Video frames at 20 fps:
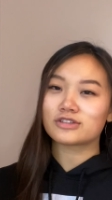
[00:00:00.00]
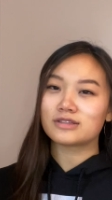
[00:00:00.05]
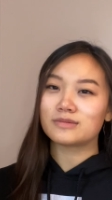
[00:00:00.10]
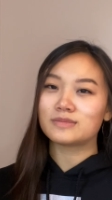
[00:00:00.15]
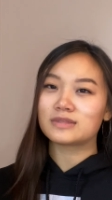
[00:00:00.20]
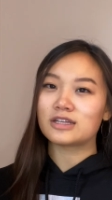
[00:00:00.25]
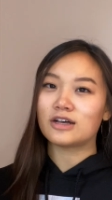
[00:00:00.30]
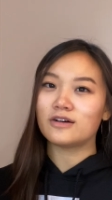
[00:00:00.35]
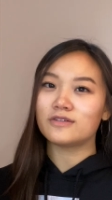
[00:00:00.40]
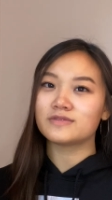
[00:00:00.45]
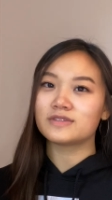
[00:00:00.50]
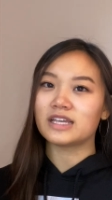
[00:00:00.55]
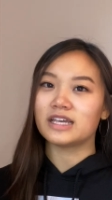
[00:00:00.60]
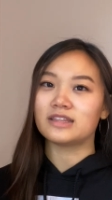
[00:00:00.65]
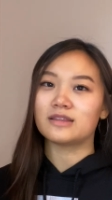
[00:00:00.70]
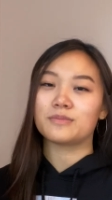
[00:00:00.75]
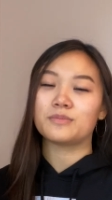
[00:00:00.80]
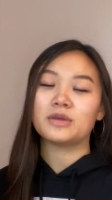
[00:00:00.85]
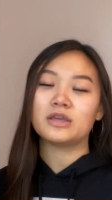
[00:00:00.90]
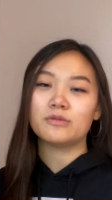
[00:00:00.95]
themselves
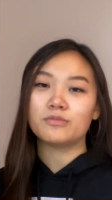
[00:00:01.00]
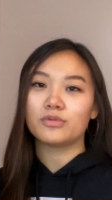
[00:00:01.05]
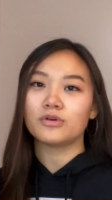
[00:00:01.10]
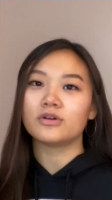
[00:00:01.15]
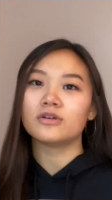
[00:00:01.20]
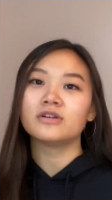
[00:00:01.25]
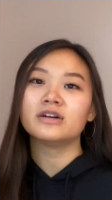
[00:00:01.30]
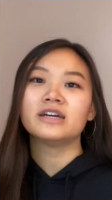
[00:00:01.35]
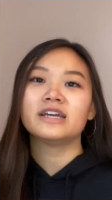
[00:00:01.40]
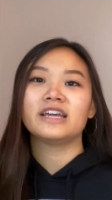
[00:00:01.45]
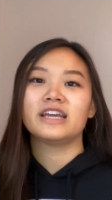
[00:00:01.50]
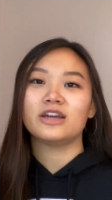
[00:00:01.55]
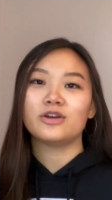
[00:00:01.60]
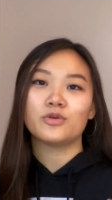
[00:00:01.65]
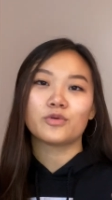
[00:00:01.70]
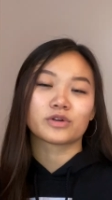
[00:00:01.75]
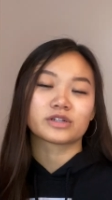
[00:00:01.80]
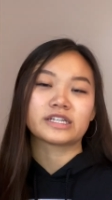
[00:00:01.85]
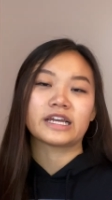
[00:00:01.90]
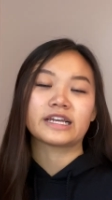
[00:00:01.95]
and the people who
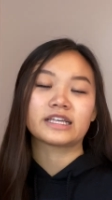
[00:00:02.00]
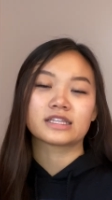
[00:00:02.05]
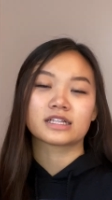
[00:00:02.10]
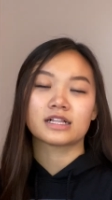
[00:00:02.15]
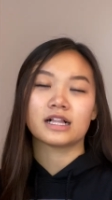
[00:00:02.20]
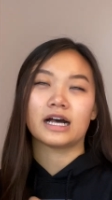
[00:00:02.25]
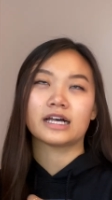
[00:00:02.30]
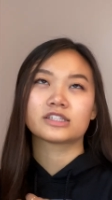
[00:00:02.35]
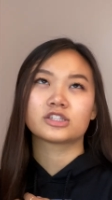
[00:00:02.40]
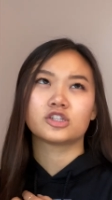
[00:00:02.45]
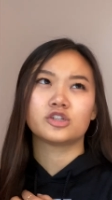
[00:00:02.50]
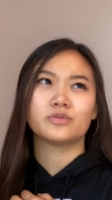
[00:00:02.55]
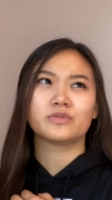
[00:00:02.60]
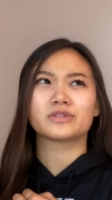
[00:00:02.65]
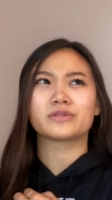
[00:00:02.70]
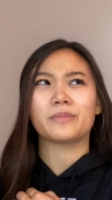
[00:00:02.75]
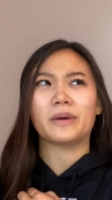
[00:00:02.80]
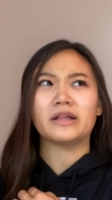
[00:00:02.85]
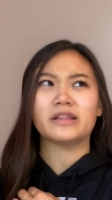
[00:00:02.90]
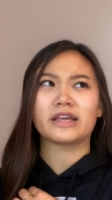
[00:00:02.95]
were taking the class too,
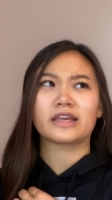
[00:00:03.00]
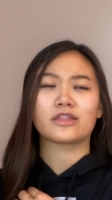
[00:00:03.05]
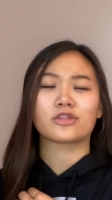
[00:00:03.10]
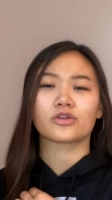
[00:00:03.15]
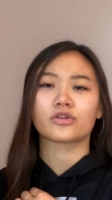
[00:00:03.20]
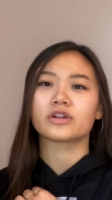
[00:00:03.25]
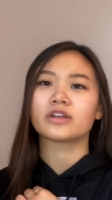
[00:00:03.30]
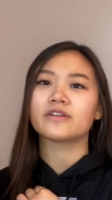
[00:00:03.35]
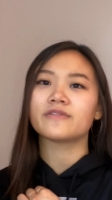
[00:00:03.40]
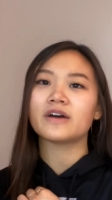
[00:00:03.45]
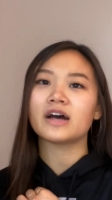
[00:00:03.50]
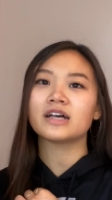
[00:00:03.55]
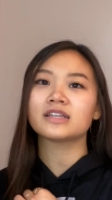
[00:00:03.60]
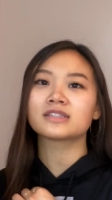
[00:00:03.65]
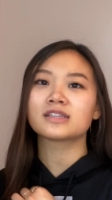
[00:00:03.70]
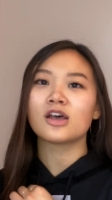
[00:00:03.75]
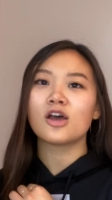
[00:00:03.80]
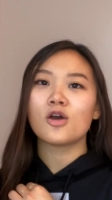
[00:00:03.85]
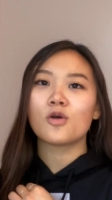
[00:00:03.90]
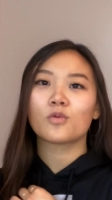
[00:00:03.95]
was about like 30 of us,
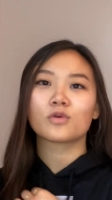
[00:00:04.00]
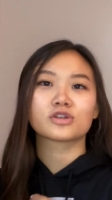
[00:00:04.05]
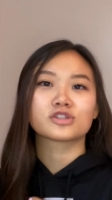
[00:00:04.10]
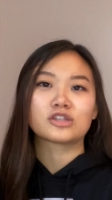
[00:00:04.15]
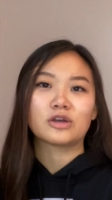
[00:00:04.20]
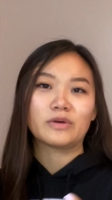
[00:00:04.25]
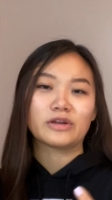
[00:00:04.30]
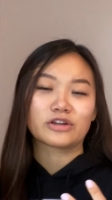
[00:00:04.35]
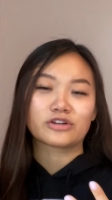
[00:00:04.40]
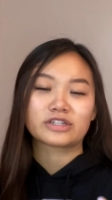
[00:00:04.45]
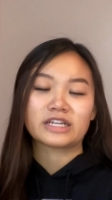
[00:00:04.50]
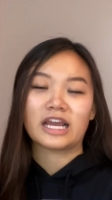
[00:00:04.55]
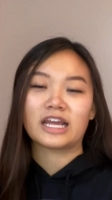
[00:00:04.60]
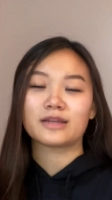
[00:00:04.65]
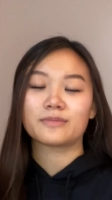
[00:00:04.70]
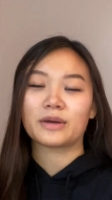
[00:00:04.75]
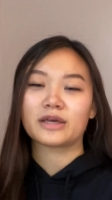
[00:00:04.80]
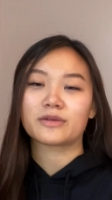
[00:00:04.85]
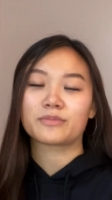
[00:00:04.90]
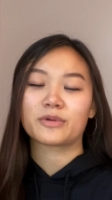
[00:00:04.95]
were so
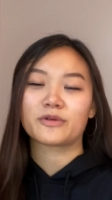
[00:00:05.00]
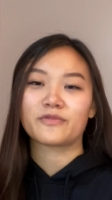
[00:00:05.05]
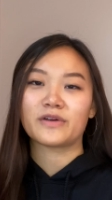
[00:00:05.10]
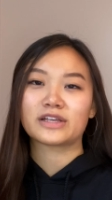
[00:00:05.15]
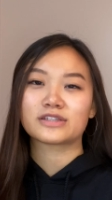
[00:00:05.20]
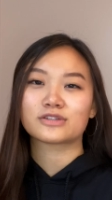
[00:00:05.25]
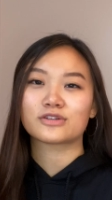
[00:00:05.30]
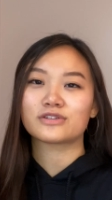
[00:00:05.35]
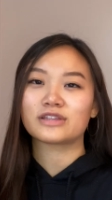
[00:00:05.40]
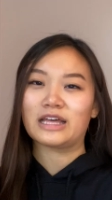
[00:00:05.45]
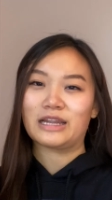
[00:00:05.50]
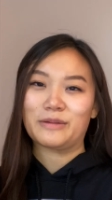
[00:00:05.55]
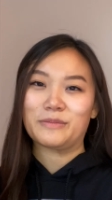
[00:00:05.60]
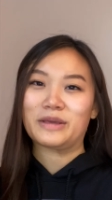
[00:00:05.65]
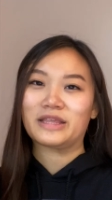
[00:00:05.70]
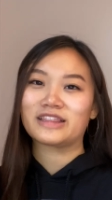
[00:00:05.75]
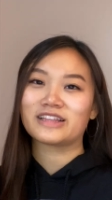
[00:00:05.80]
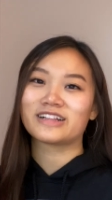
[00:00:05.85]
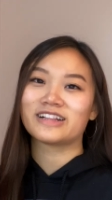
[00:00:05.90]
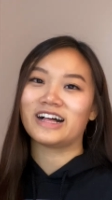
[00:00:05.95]
entertained by the professor that it
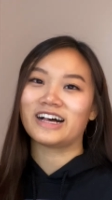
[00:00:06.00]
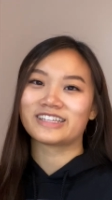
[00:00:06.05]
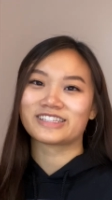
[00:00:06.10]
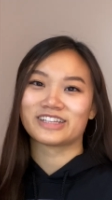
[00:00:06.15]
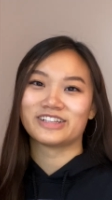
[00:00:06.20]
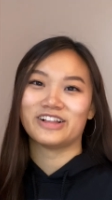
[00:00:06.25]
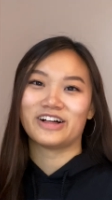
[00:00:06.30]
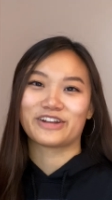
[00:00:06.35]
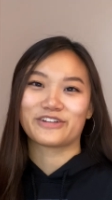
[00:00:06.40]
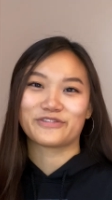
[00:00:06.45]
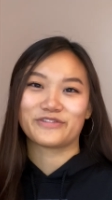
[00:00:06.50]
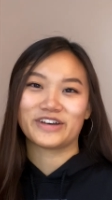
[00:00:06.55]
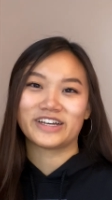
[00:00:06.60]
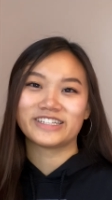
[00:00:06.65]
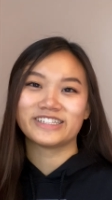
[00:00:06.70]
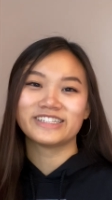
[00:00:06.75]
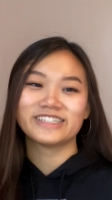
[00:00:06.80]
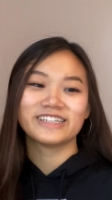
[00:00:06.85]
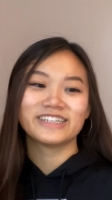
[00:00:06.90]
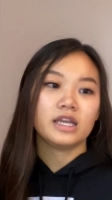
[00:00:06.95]
made the class a lot of
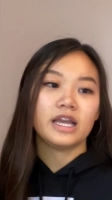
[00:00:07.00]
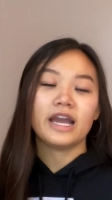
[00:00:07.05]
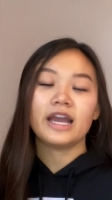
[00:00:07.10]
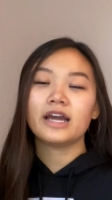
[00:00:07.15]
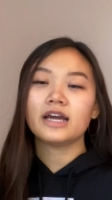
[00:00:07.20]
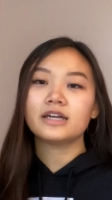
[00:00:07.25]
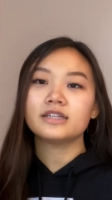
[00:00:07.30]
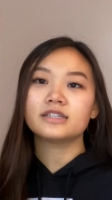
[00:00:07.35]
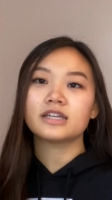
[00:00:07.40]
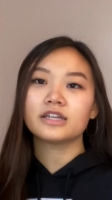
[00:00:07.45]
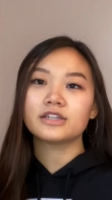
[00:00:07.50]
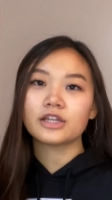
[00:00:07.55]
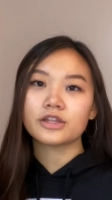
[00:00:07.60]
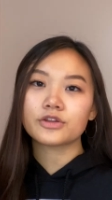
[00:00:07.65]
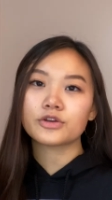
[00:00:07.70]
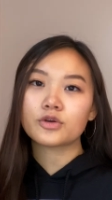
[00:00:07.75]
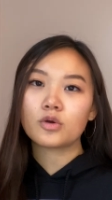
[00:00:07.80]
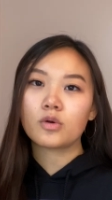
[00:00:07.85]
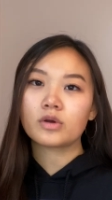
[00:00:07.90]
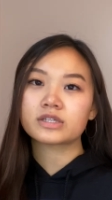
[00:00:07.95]
fun. And
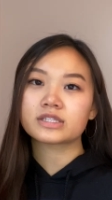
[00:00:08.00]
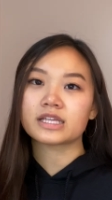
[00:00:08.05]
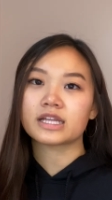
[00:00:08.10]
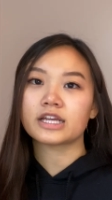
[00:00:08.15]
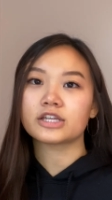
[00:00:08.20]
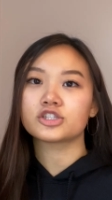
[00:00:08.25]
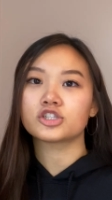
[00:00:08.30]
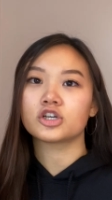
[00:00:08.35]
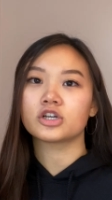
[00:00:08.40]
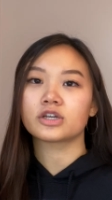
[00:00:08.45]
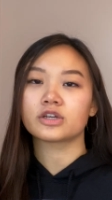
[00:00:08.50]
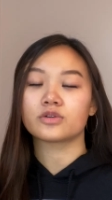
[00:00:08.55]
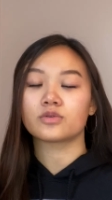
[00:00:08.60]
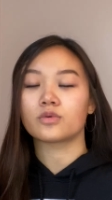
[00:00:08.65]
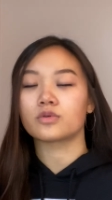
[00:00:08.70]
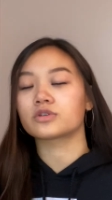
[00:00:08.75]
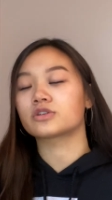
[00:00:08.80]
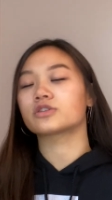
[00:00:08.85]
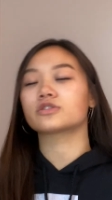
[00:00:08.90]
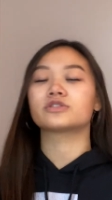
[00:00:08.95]
another course that I took in
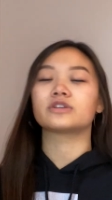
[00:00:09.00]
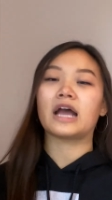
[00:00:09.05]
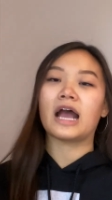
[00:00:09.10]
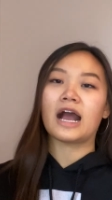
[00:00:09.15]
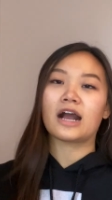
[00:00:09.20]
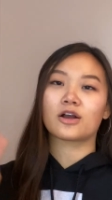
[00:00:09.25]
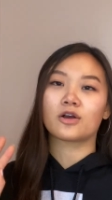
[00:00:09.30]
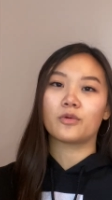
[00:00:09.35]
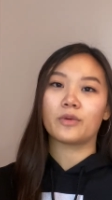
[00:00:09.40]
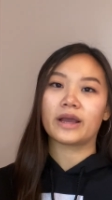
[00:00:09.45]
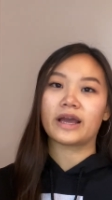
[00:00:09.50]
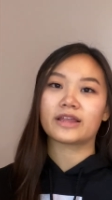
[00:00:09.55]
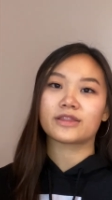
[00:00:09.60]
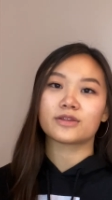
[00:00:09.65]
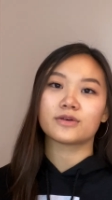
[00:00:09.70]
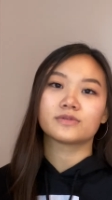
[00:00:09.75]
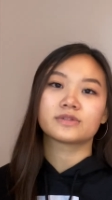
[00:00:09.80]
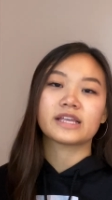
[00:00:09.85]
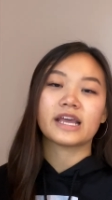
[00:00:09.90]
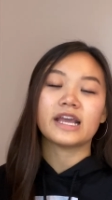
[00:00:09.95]
order to hack away at
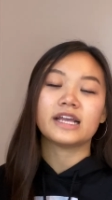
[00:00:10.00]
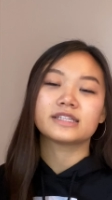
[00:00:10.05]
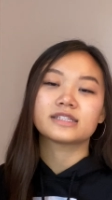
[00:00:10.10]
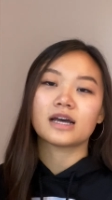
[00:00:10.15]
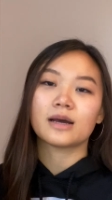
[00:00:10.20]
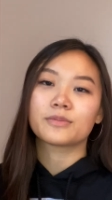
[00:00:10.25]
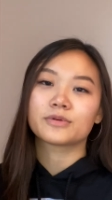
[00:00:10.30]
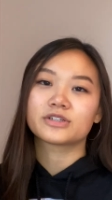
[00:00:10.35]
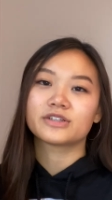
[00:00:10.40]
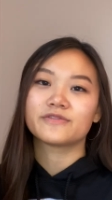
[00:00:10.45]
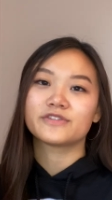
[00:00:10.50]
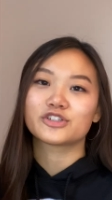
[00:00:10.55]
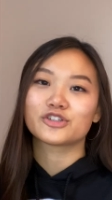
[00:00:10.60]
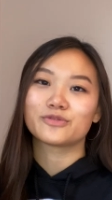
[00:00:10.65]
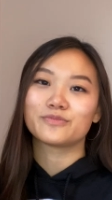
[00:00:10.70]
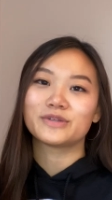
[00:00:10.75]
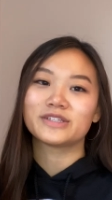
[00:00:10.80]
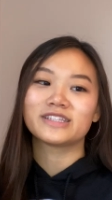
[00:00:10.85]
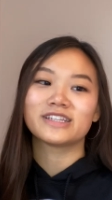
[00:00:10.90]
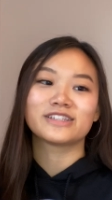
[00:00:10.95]
those 8 upper division
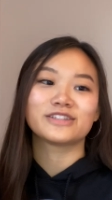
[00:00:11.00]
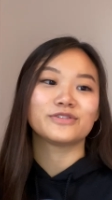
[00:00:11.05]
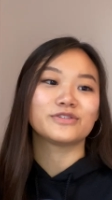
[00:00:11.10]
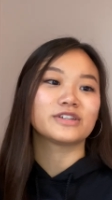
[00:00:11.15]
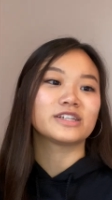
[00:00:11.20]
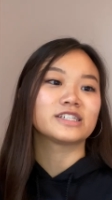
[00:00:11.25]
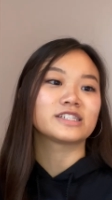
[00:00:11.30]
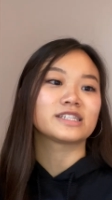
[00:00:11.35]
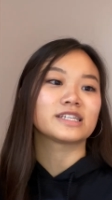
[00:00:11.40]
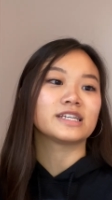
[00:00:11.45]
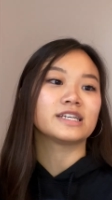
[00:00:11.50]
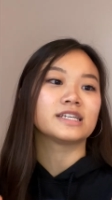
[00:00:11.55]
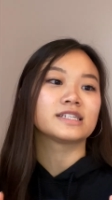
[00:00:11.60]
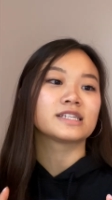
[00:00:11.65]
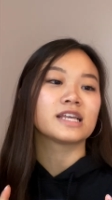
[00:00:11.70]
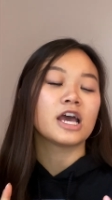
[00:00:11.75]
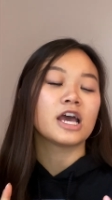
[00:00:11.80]
business units is